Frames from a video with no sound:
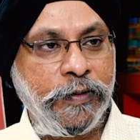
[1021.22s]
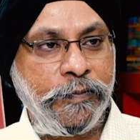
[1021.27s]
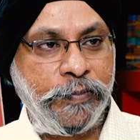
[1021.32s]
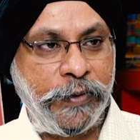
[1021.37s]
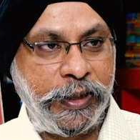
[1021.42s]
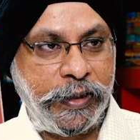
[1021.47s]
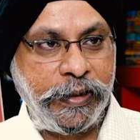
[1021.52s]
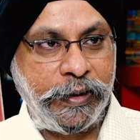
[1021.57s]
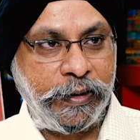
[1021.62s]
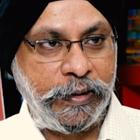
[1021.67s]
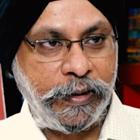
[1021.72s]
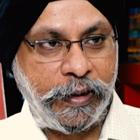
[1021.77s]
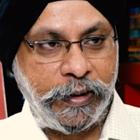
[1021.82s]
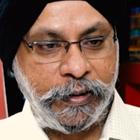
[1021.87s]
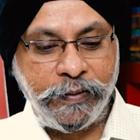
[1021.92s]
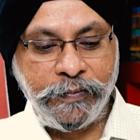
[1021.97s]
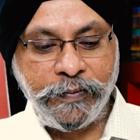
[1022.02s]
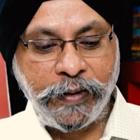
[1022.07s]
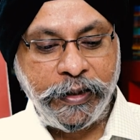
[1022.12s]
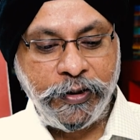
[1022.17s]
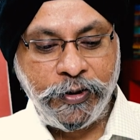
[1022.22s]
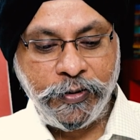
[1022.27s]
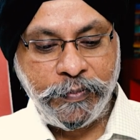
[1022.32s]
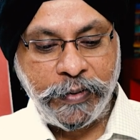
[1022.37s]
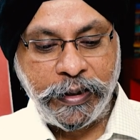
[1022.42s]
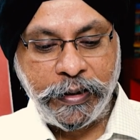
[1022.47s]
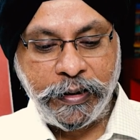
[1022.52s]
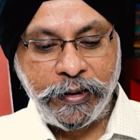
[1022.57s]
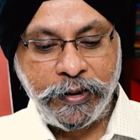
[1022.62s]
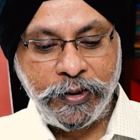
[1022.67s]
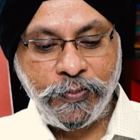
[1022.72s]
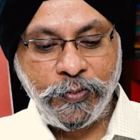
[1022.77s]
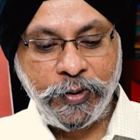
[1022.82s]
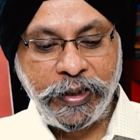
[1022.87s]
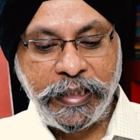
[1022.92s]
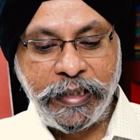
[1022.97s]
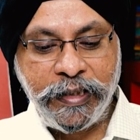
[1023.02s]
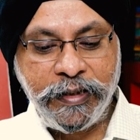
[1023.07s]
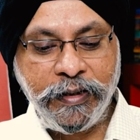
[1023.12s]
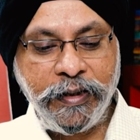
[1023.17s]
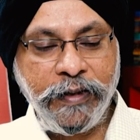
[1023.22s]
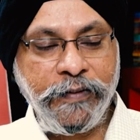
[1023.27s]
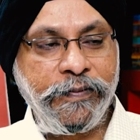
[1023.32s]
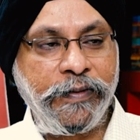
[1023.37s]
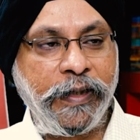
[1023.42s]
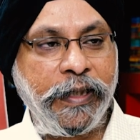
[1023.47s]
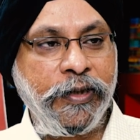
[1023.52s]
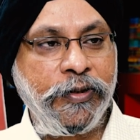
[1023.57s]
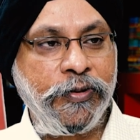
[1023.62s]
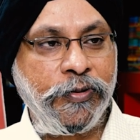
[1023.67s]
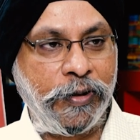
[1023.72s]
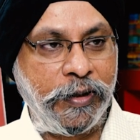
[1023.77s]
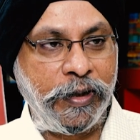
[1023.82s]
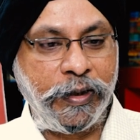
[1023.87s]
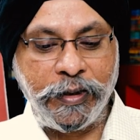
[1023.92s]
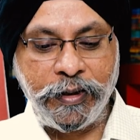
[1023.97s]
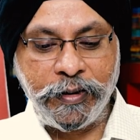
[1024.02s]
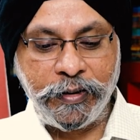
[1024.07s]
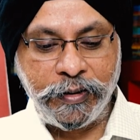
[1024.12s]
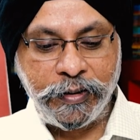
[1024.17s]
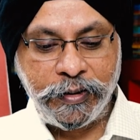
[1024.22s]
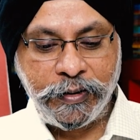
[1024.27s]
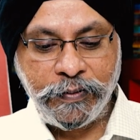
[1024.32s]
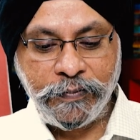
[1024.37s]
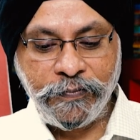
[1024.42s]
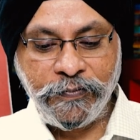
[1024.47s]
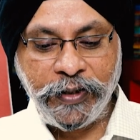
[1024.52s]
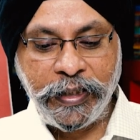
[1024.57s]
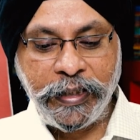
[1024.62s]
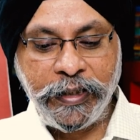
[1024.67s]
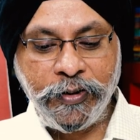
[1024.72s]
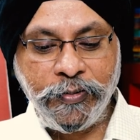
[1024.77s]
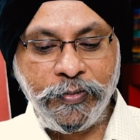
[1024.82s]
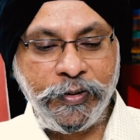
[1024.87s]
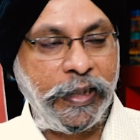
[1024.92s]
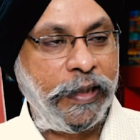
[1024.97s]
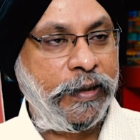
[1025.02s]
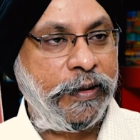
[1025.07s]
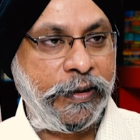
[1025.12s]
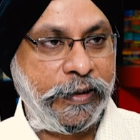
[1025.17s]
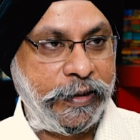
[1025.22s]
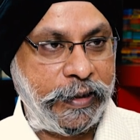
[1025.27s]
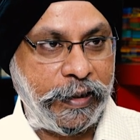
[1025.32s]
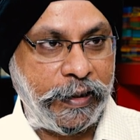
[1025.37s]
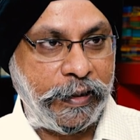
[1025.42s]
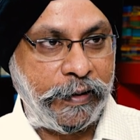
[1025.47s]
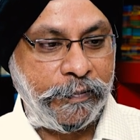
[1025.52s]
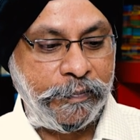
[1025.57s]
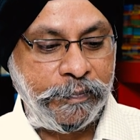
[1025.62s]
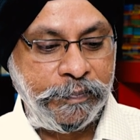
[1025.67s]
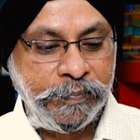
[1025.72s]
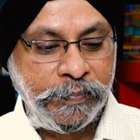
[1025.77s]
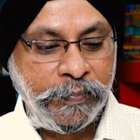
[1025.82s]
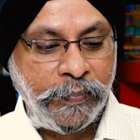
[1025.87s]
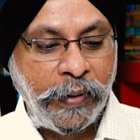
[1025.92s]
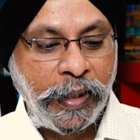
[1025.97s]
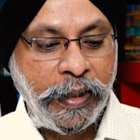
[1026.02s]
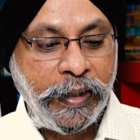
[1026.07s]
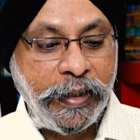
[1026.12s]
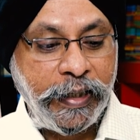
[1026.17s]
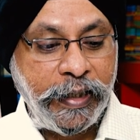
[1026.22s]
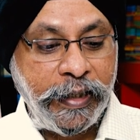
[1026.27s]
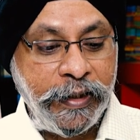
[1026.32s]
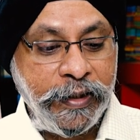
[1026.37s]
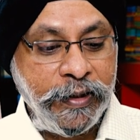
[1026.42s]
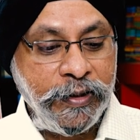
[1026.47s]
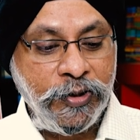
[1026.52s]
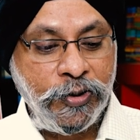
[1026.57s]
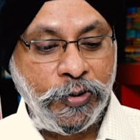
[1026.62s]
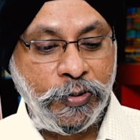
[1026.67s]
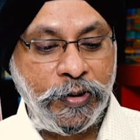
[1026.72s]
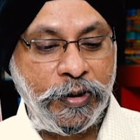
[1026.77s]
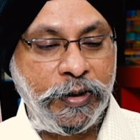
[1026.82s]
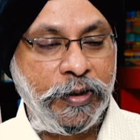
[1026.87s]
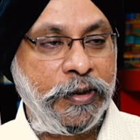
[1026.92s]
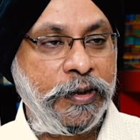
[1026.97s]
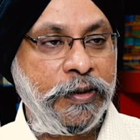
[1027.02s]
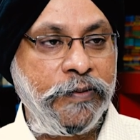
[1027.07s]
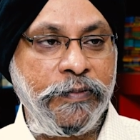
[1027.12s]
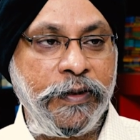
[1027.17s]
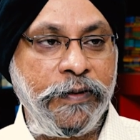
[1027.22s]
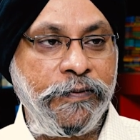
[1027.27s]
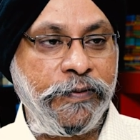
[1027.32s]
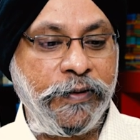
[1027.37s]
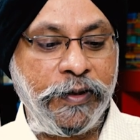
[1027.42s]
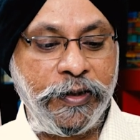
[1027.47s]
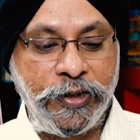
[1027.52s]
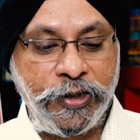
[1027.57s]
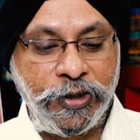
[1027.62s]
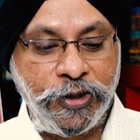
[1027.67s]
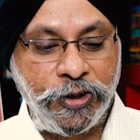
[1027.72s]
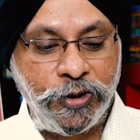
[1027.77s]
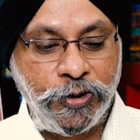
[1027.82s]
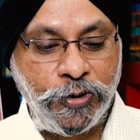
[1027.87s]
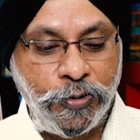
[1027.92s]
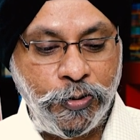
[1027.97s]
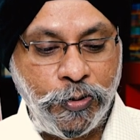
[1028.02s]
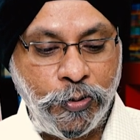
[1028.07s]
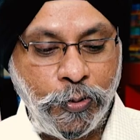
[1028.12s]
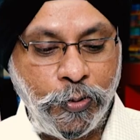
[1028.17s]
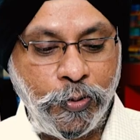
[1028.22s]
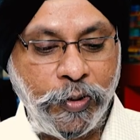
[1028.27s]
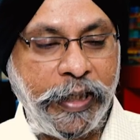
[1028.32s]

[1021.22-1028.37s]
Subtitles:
of Britain and the White Dominions would easily find chroniclers willing to tell their tale. Indian soldiers will furnish no